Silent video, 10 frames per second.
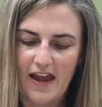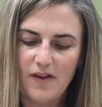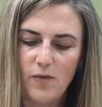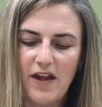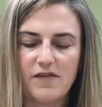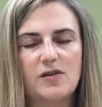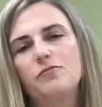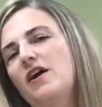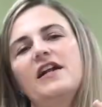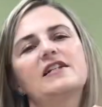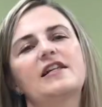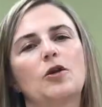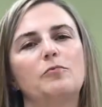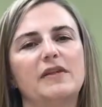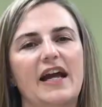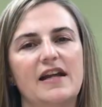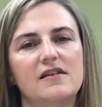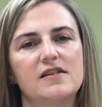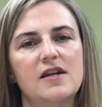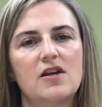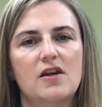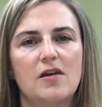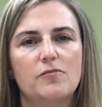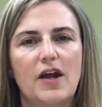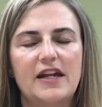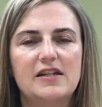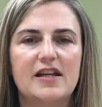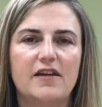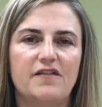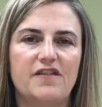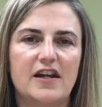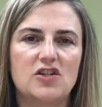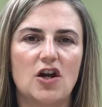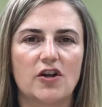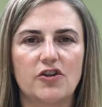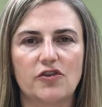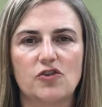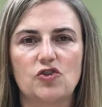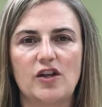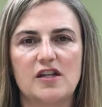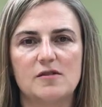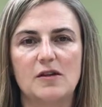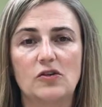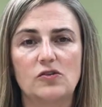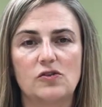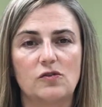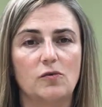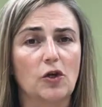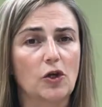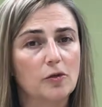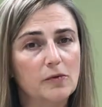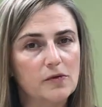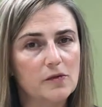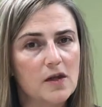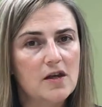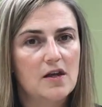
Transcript: And then we have some products that are blends, products that affect our neurotransmitters through herbal